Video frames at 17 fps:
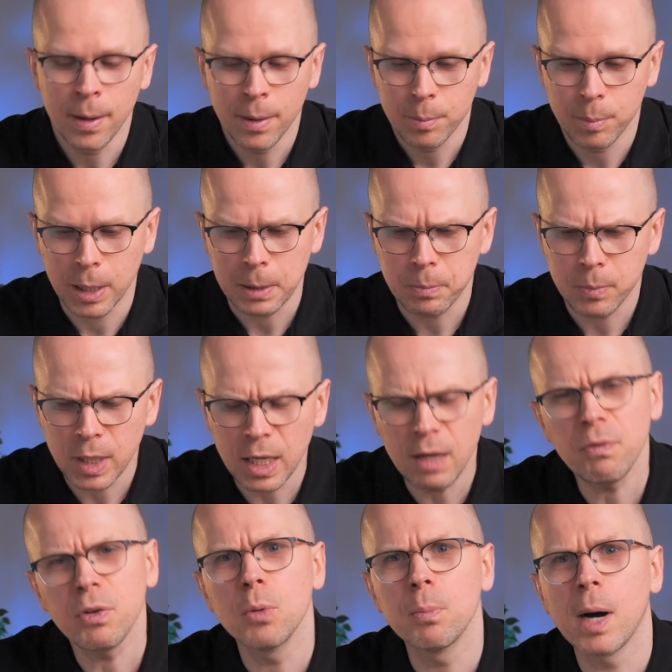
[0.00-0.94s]
But
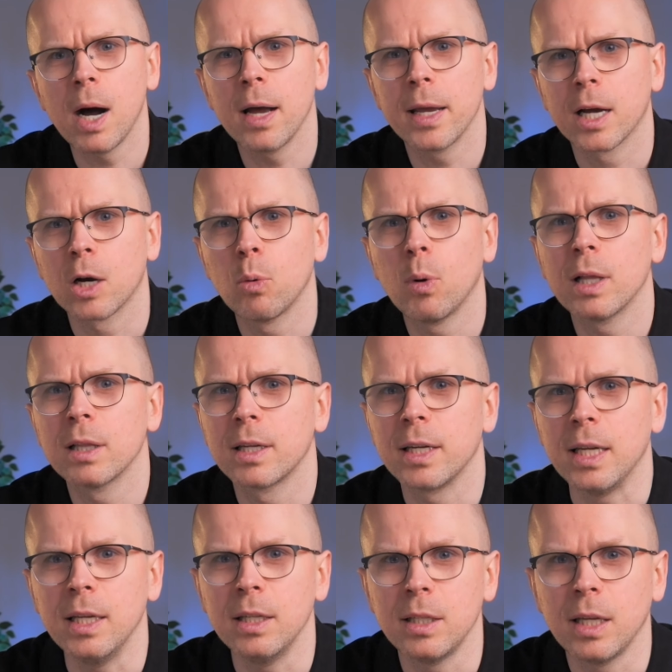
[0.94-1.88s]
if you buy a
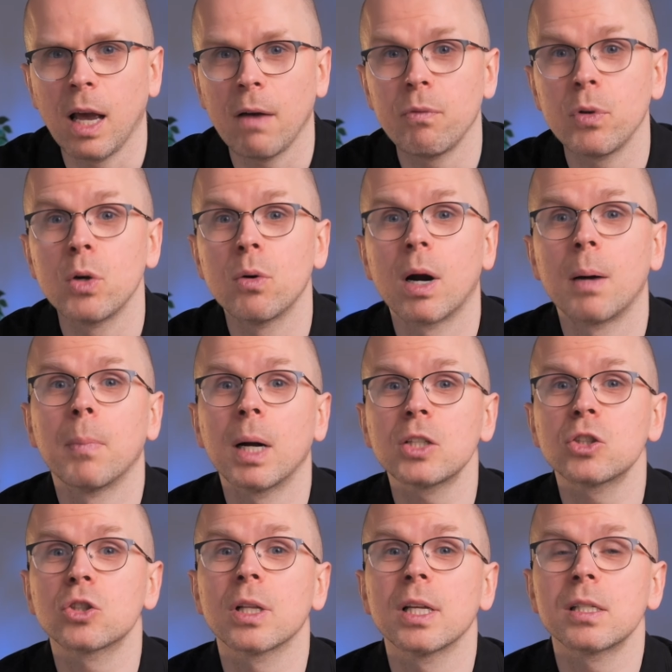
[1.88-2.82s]
quality ETF, you are
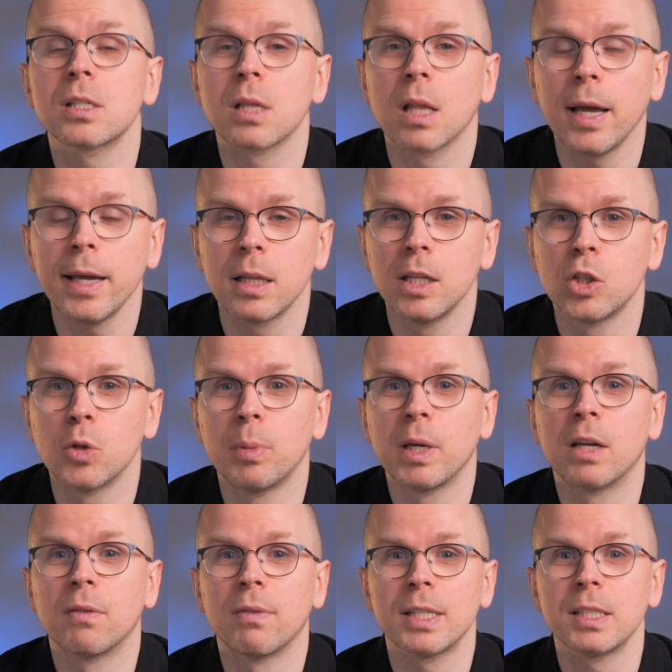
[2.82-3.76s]
much less likely to be
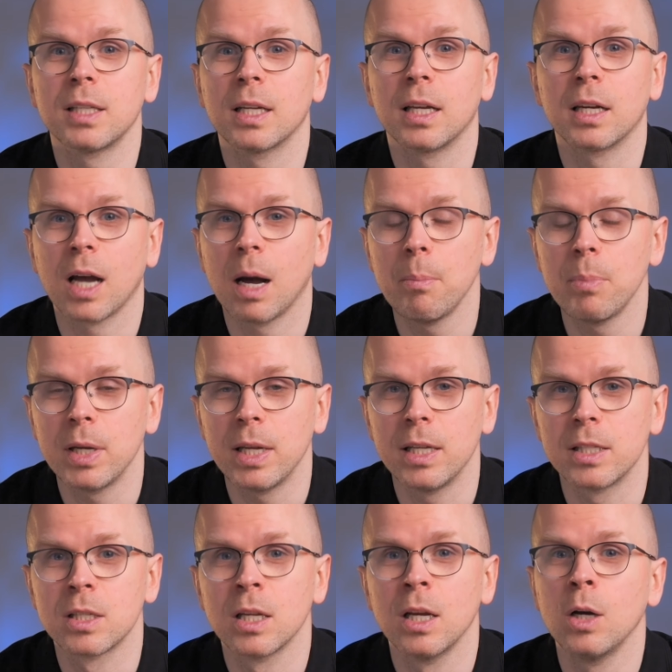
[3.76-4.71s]
investing in
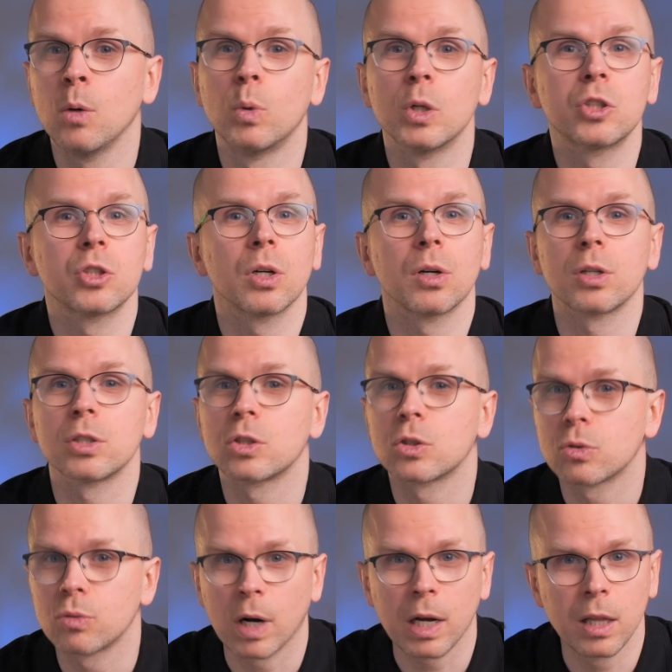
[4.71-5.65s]
companies which are
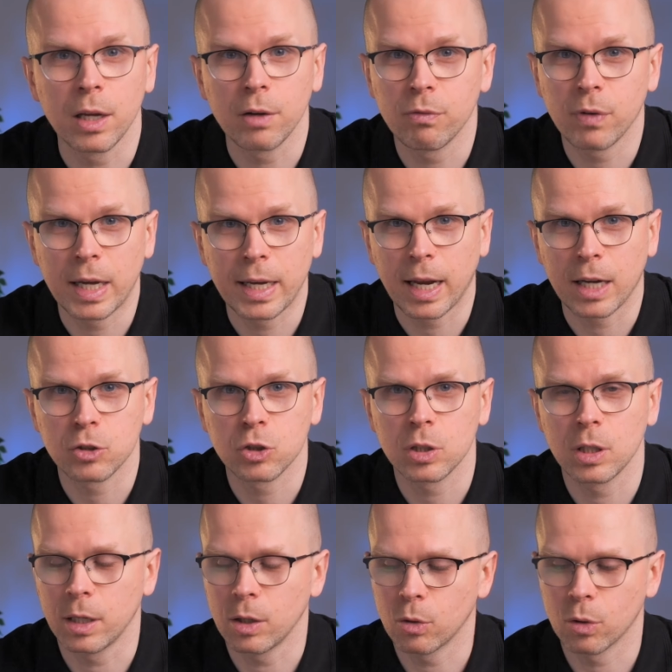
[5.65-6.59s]
struggling
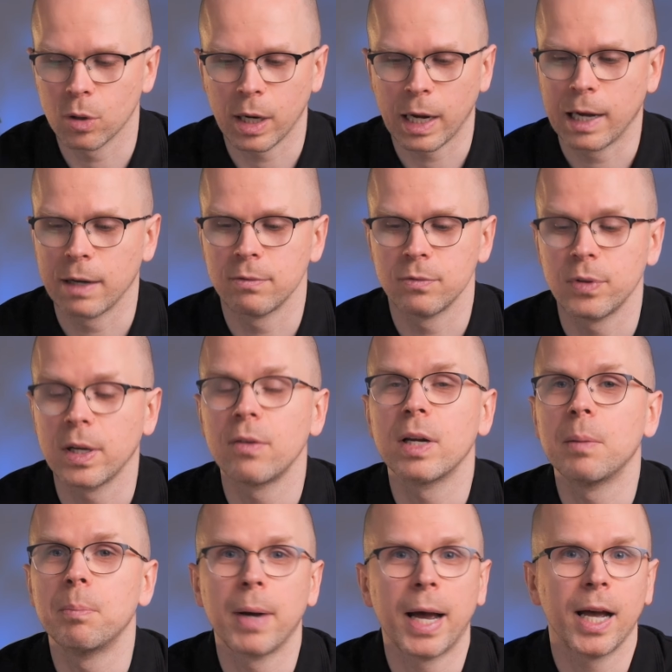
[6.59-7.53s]
financially or have
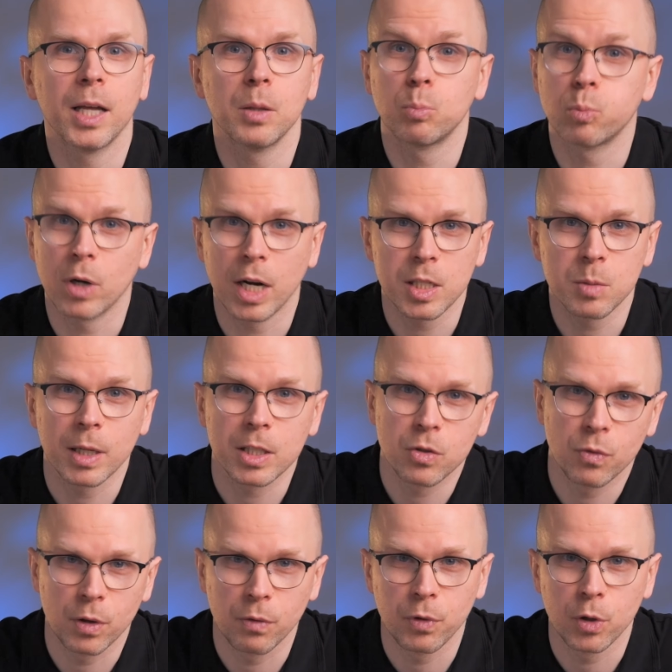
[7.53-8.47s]
very bad prospects
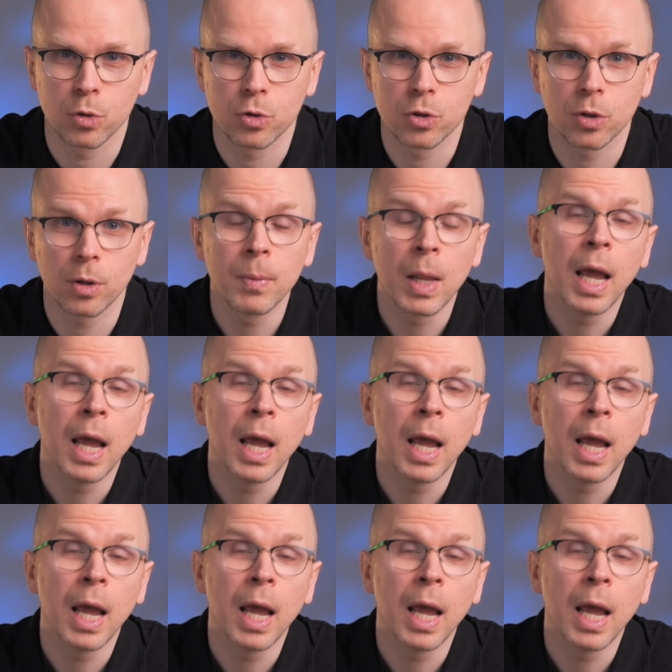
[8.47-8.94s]
for the future.